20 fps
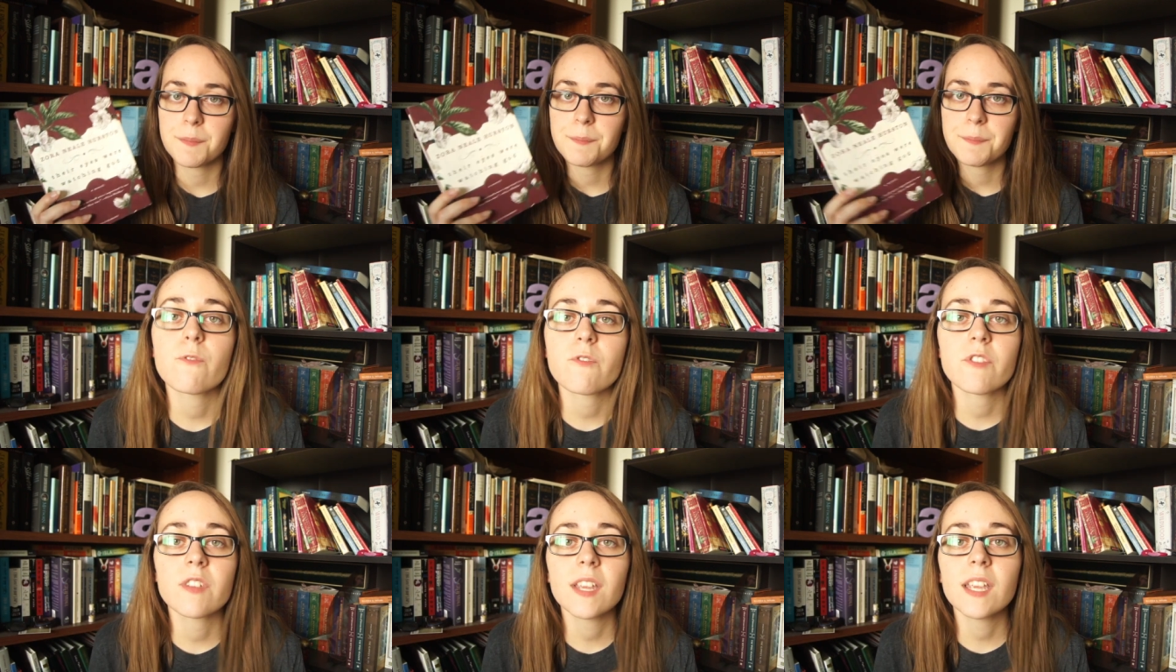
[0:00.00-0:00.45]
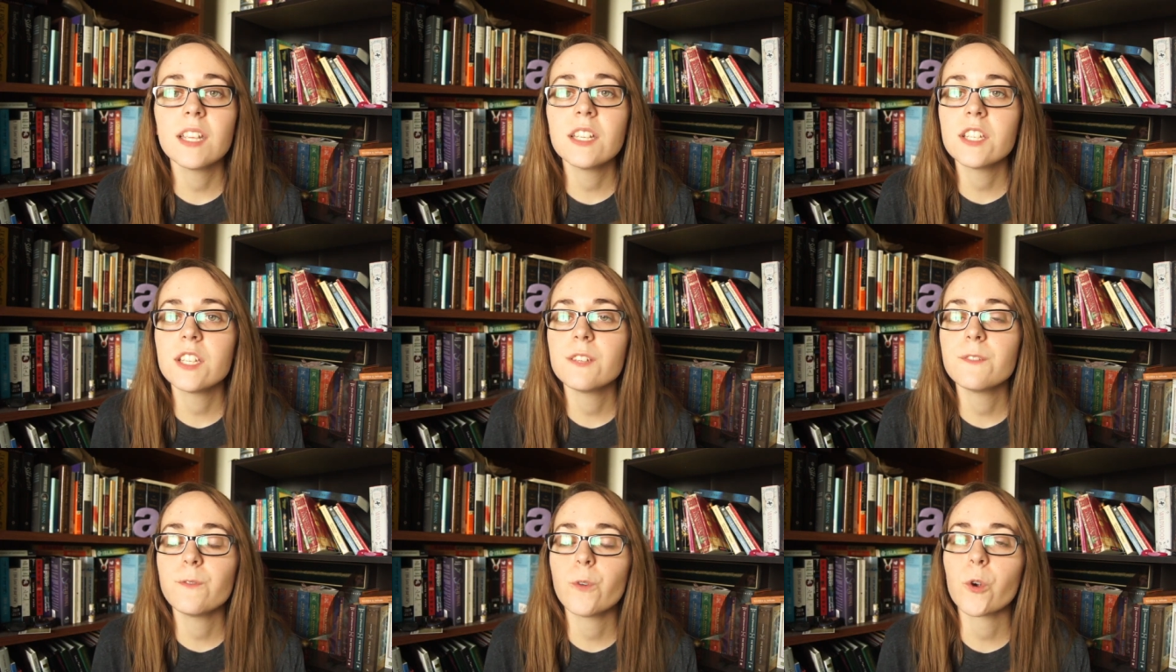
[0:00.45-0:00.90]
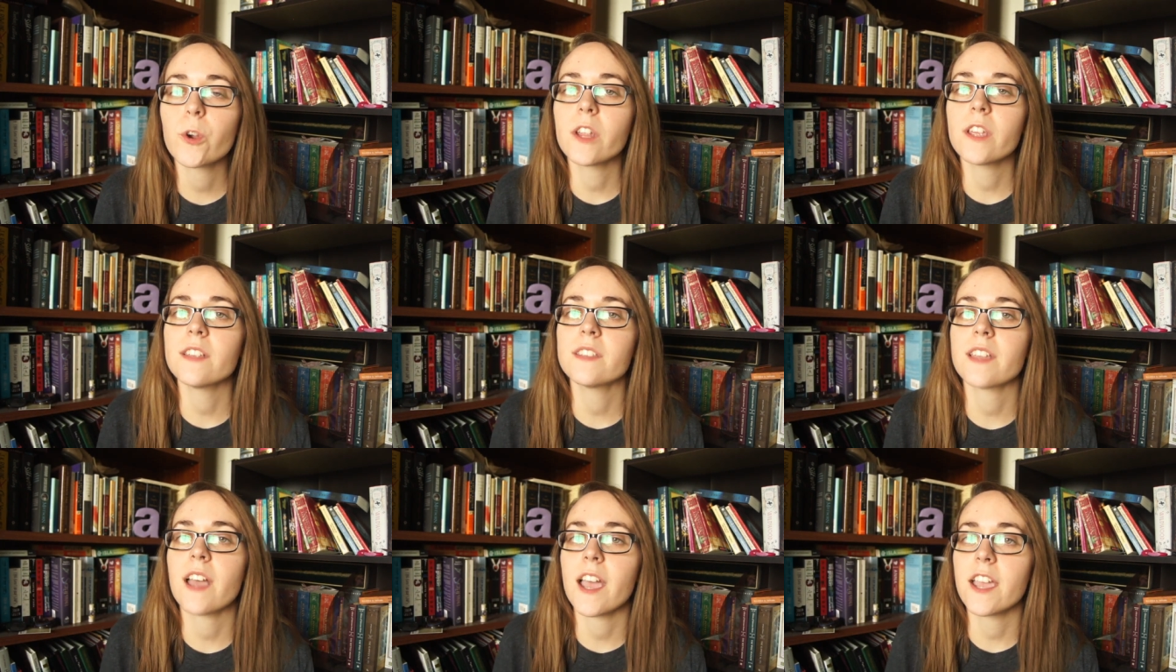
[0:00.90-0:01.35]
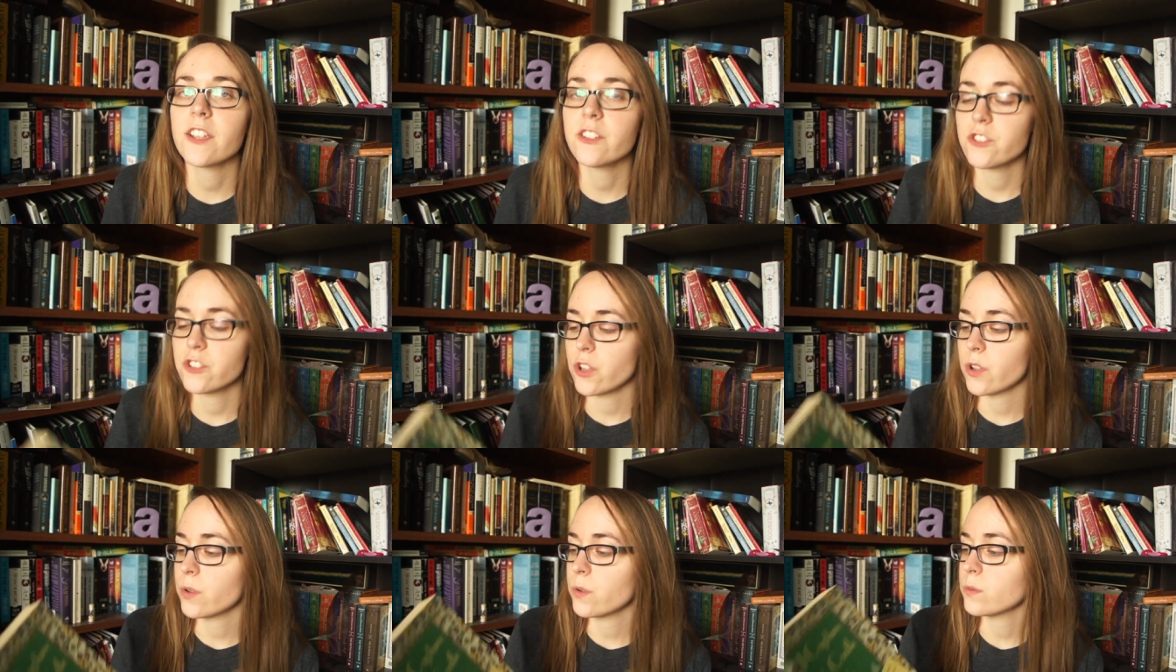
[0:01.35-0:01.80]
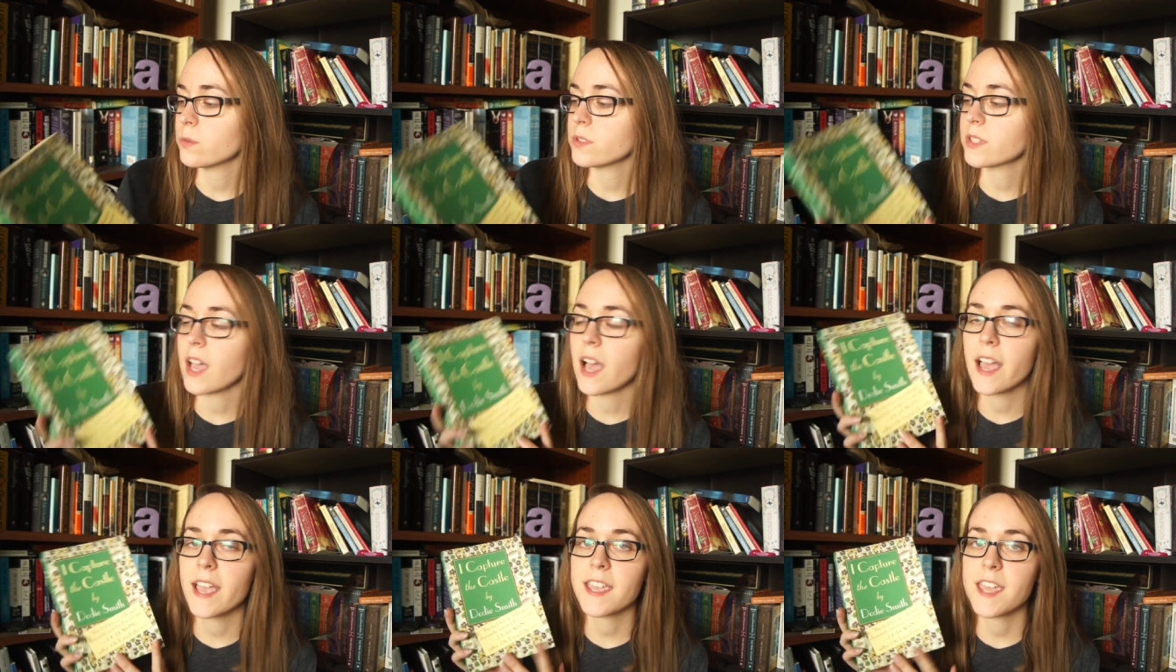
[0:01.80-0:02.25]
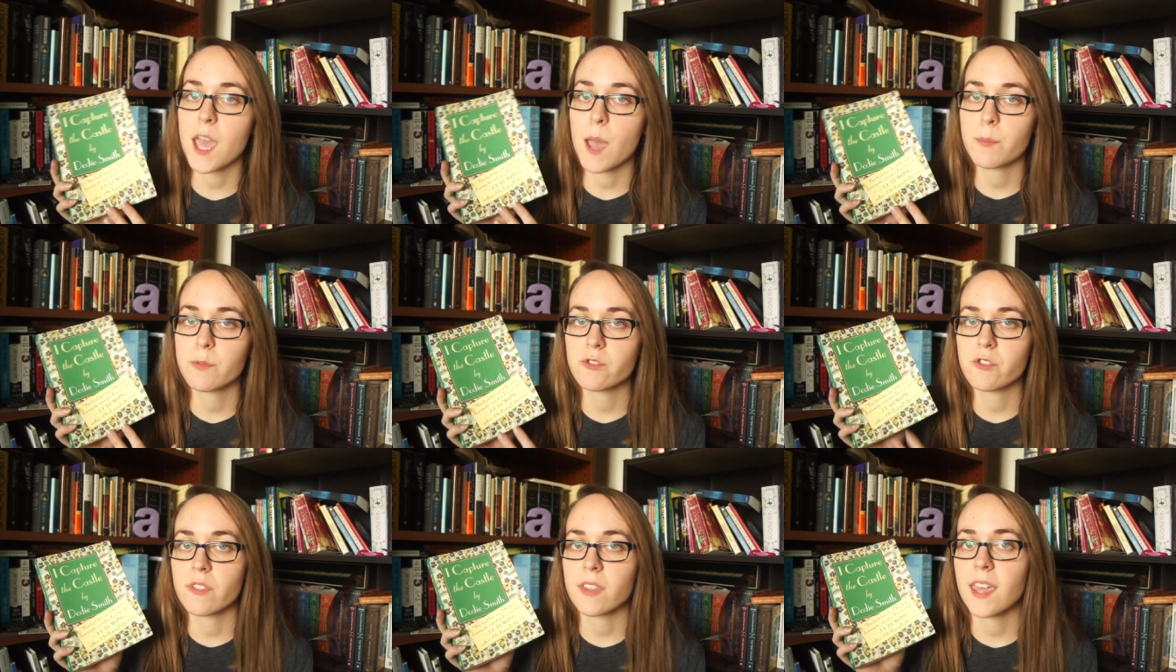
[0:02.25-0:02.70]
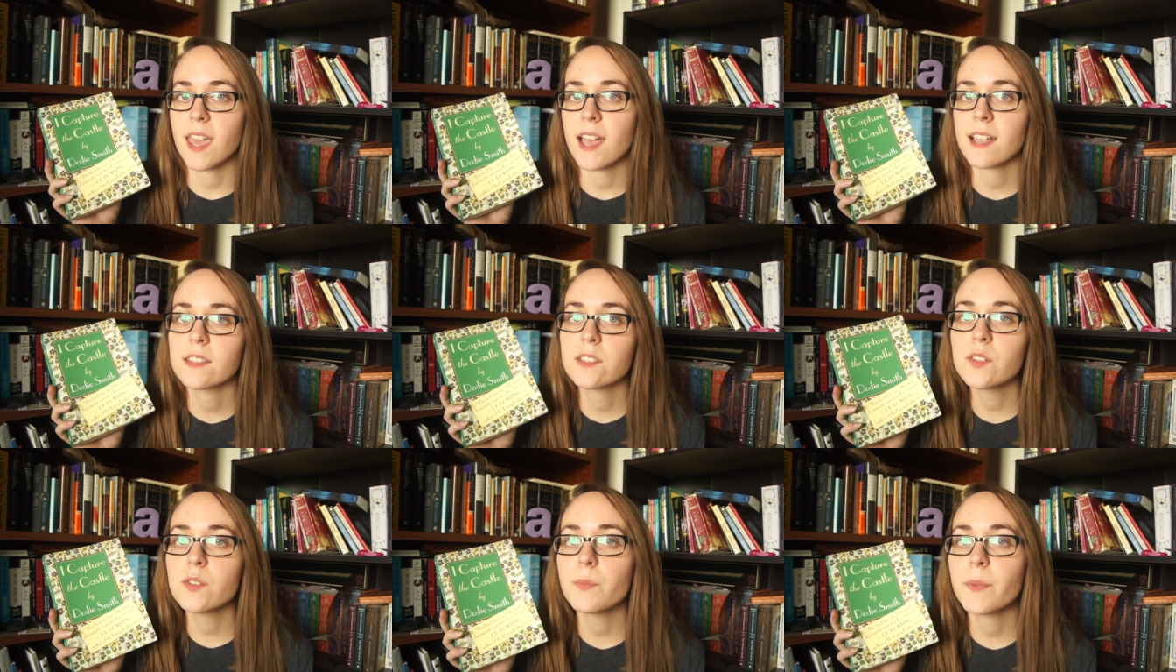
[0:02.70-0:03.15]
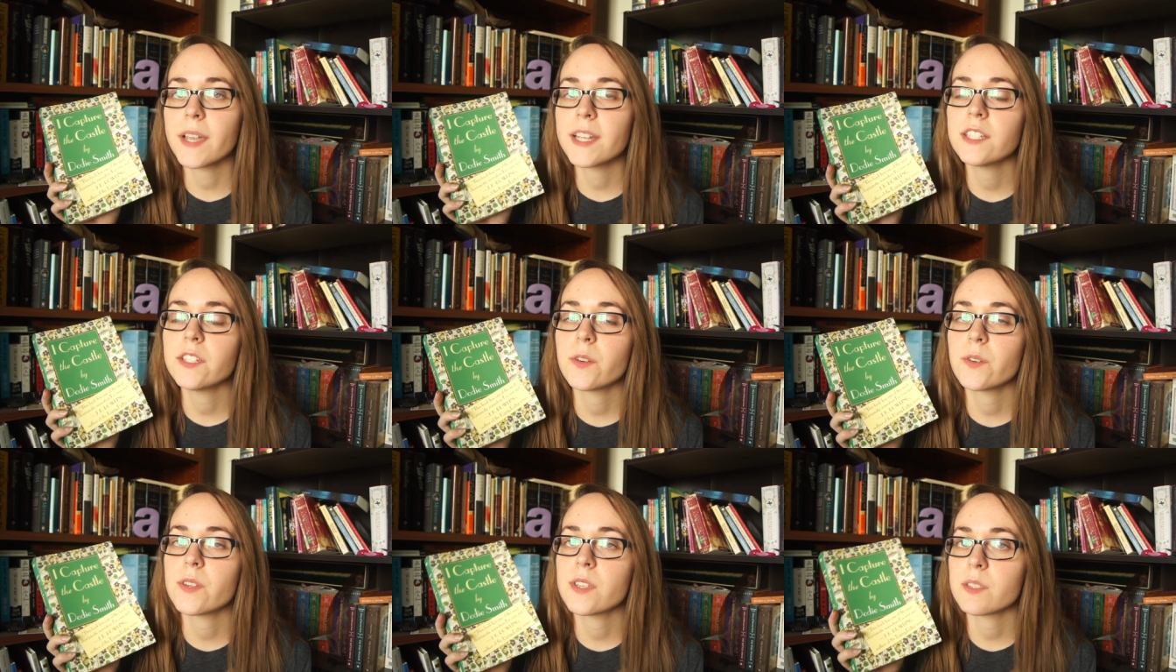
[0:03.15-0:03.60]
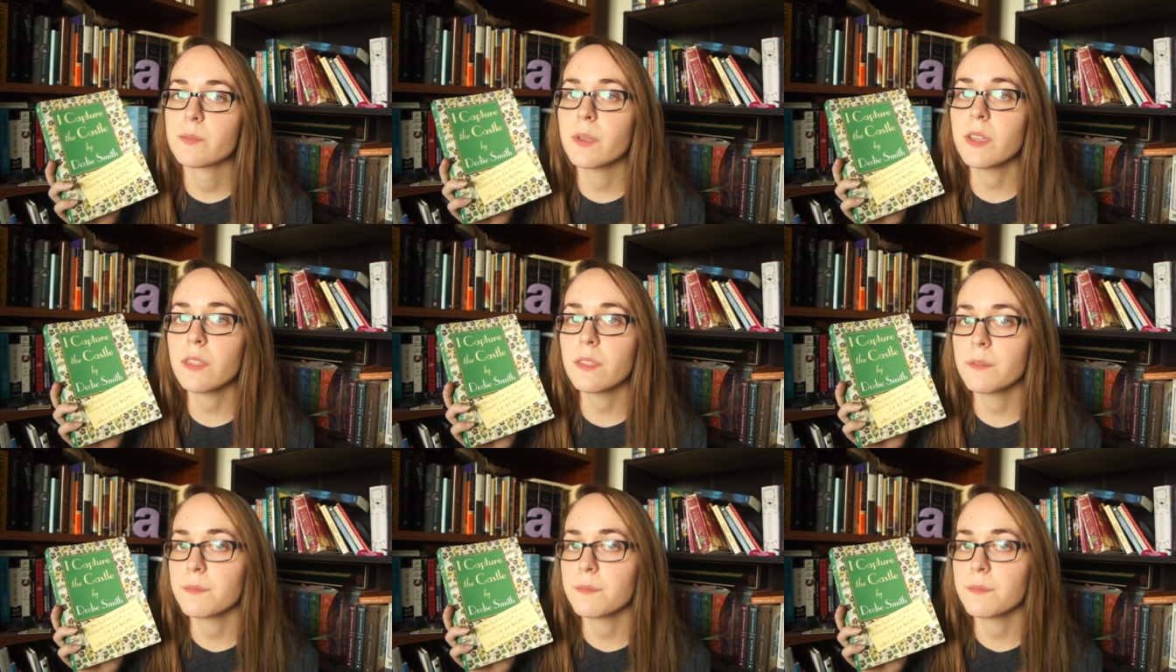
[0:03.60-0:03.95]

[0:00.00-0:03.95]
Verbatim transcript: For the 1940s, I chose I Capture the Castle by Dodie Smith.